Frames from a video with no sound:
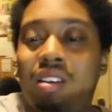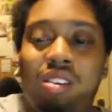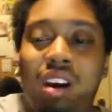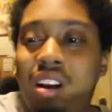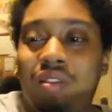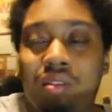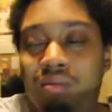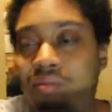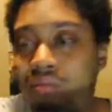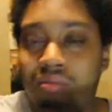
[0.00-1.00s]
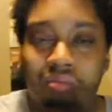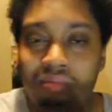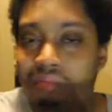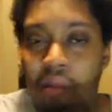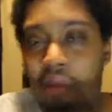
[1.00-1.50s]
You kind of have to
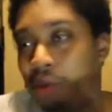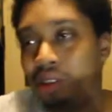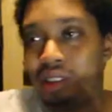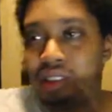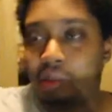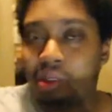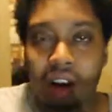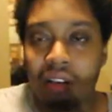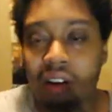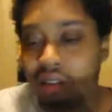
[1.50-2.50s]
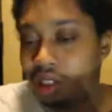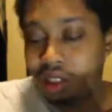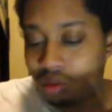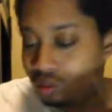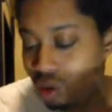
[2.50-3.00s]
maybe put a zip tie around it
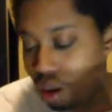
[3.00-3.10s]
and